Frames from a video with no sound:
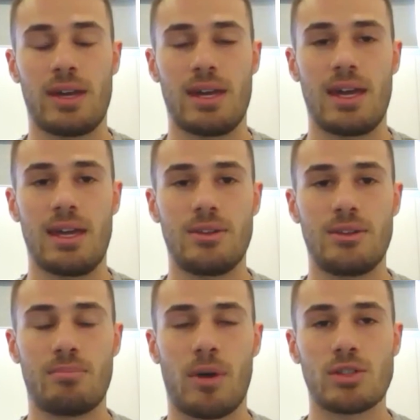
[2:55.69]

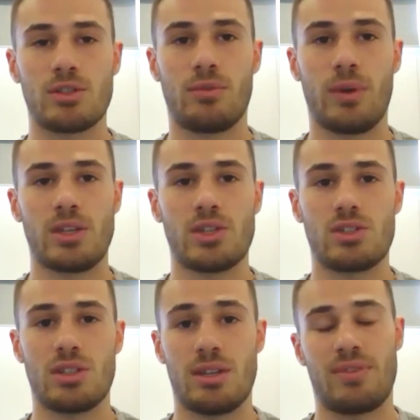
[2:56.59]
and most of
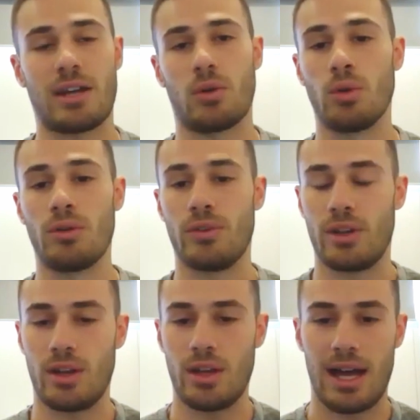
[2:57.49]
which, in fact, all of
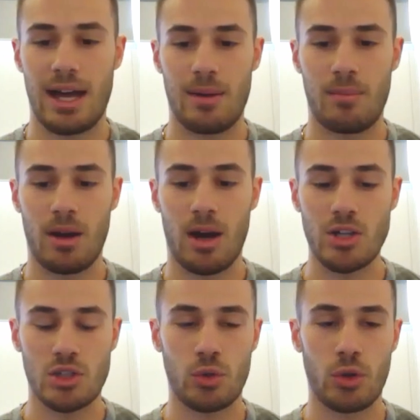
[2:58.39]
it, um,
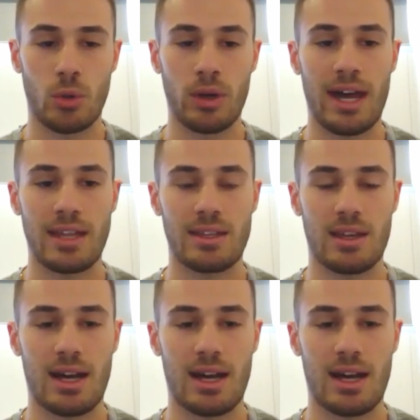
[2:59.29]
I just couldn't look at.